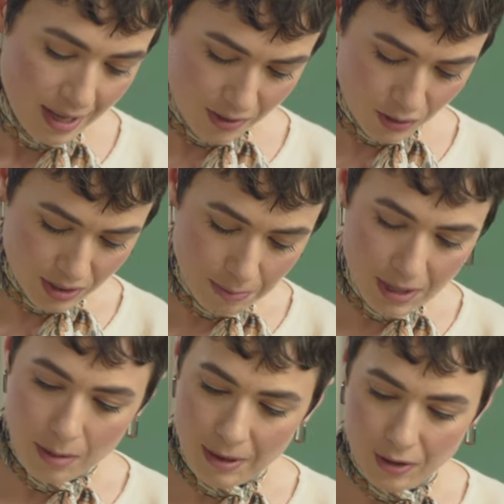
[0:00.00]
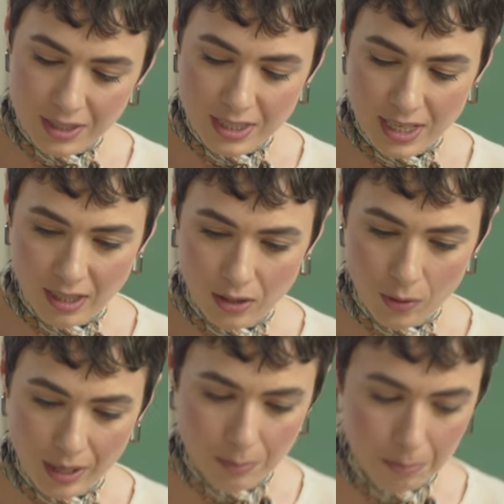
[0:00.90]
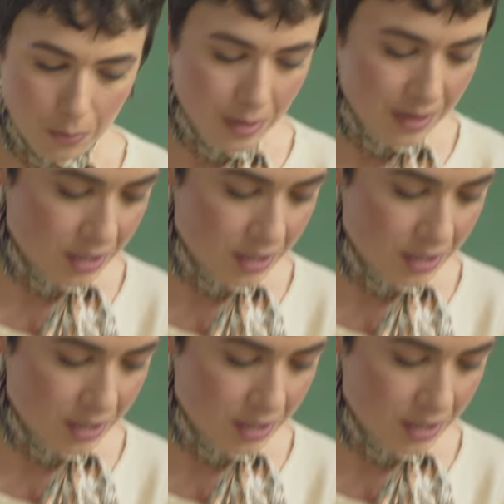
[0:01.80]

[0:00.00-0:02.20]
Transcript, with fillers: And there's something about this yellow headboard